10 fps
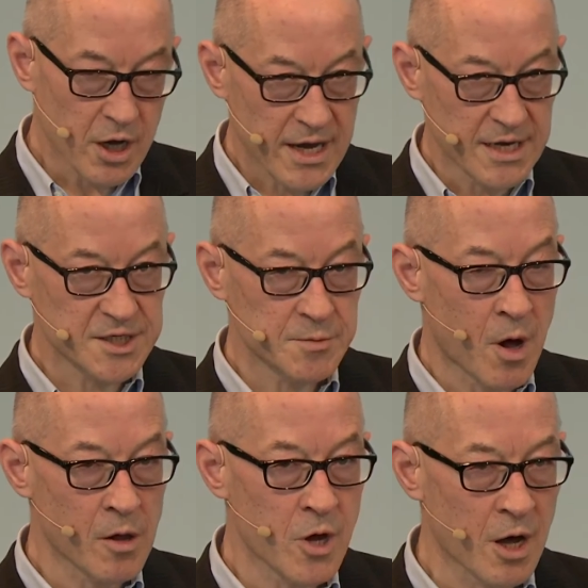in a
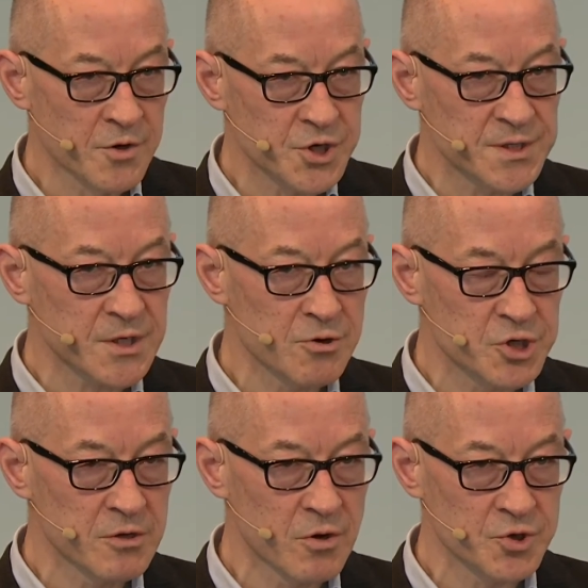small country,
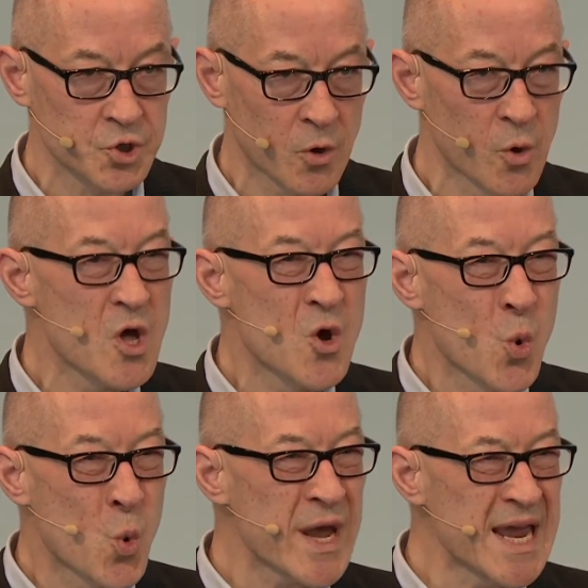social control.
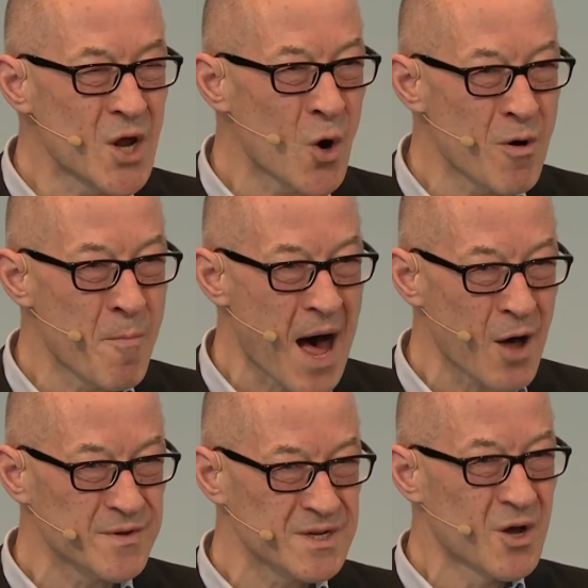We know
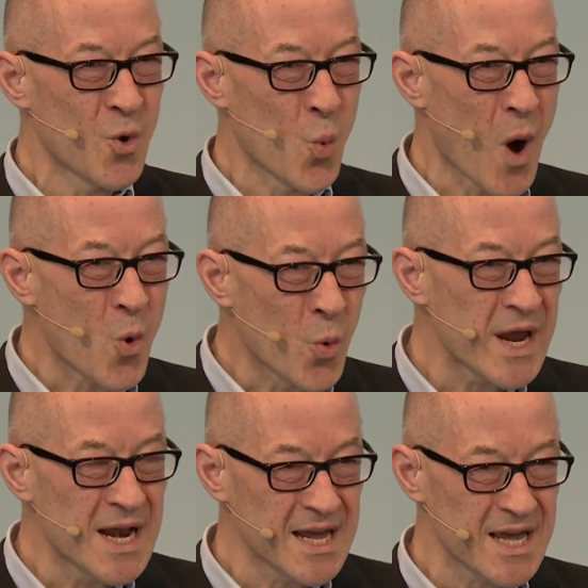about what
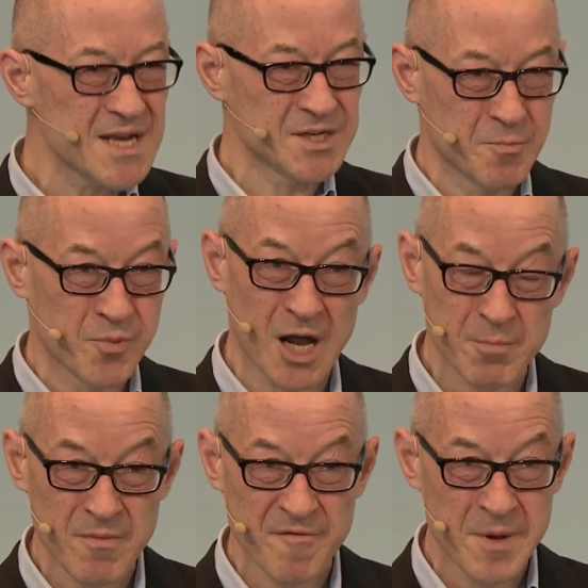really is the
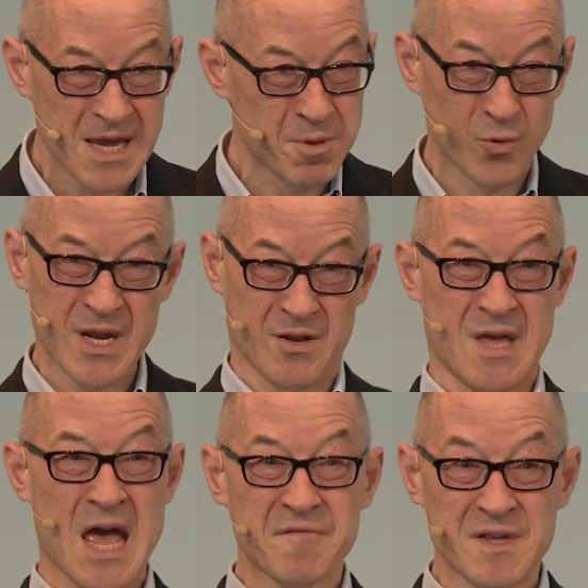problem of people. We don't
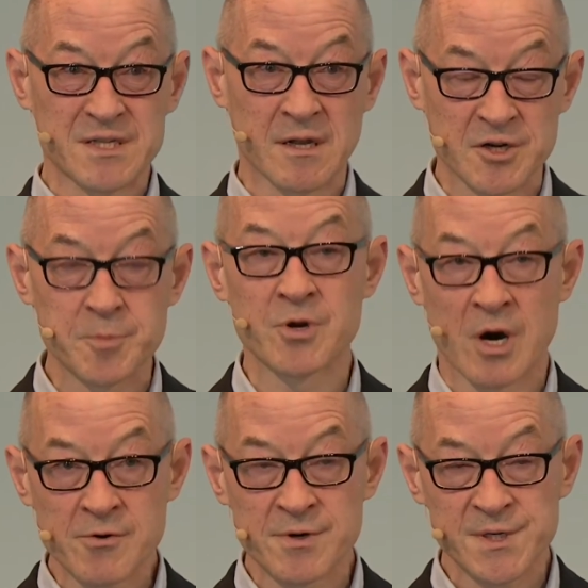have these large
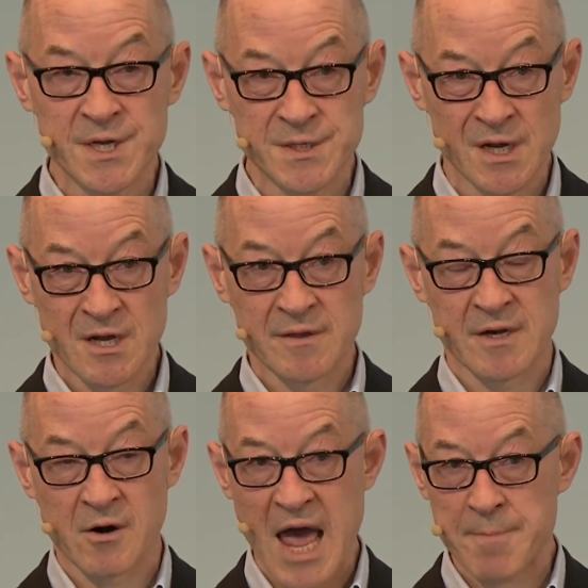bureaucracies
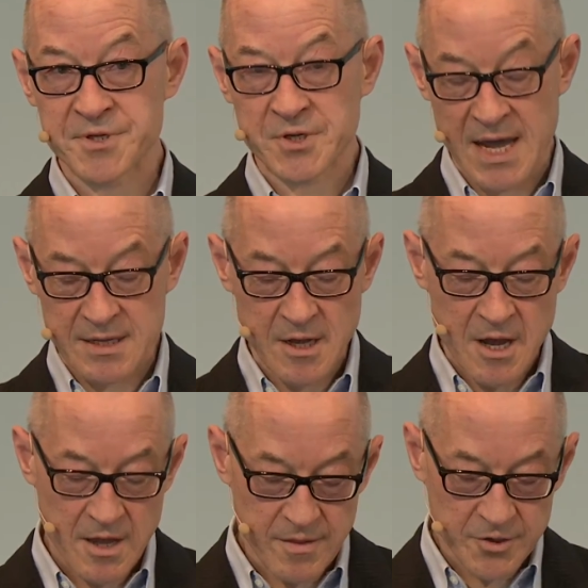that are abstract
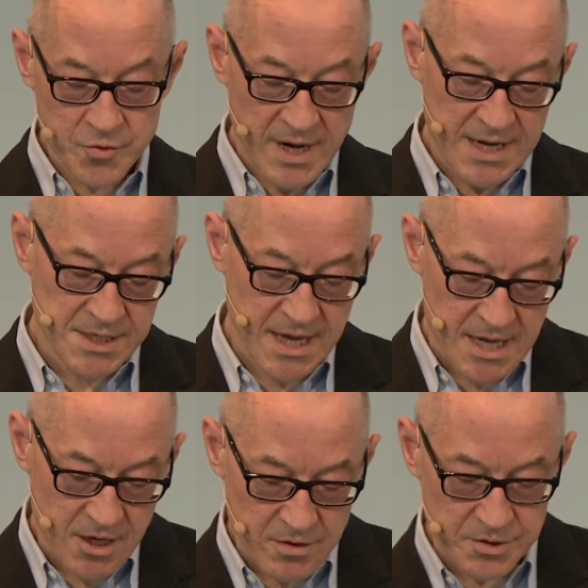and not really
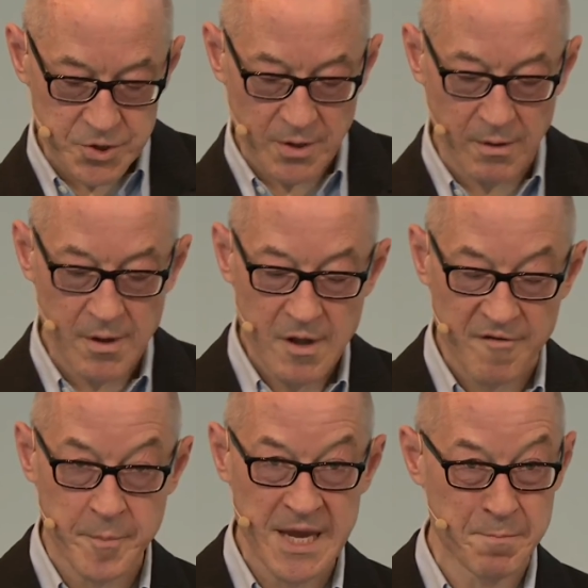taking control
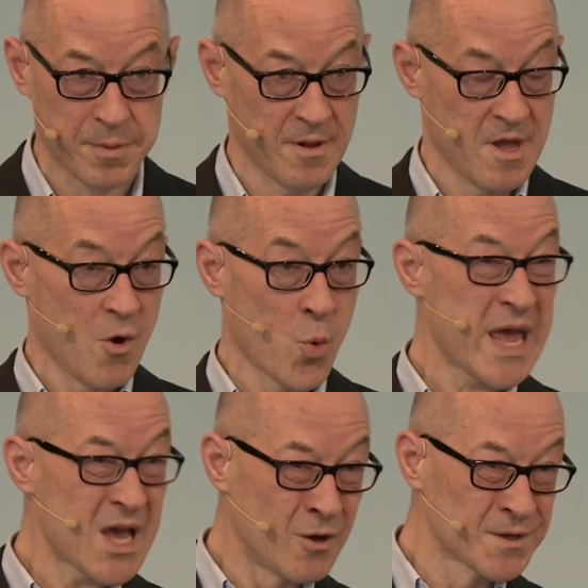of people.
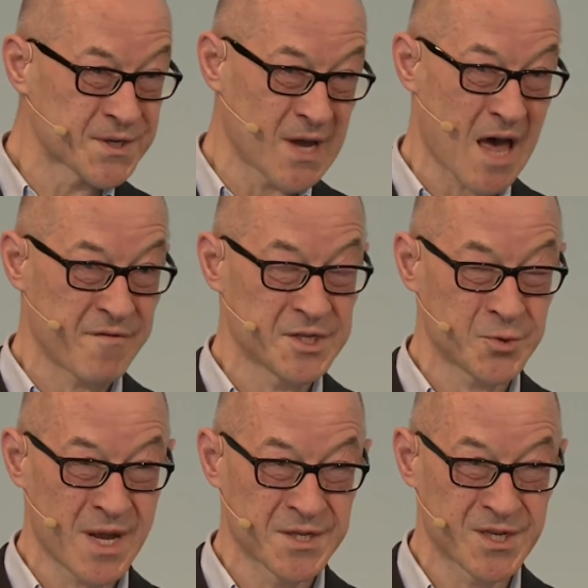We also have in
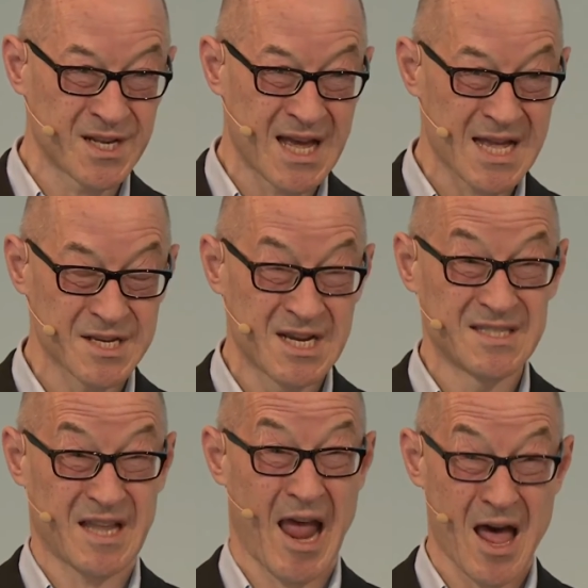Switzerland
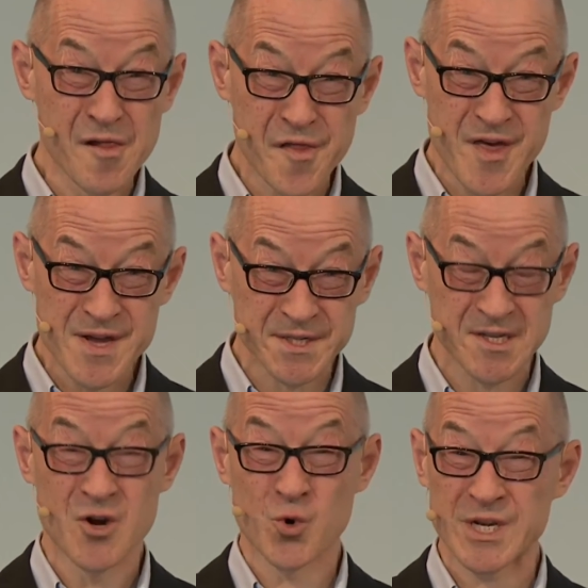the healthiest
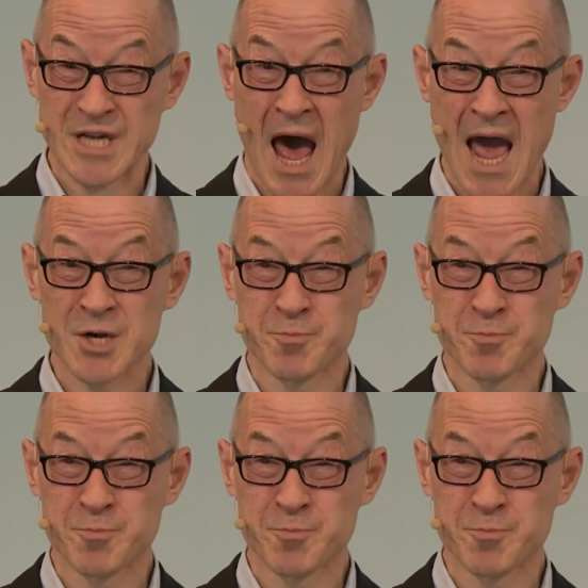retired